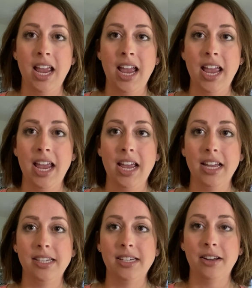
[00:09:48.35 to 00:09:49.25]

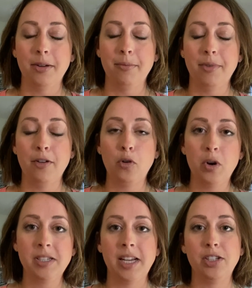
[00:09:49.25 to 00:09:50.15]
And of
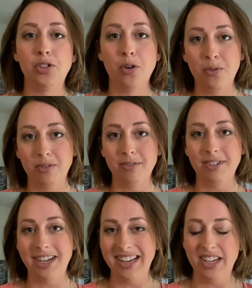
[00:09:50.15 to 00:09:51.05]
course, I don't
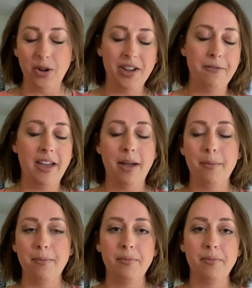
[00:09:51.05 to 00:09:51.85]
you know, if that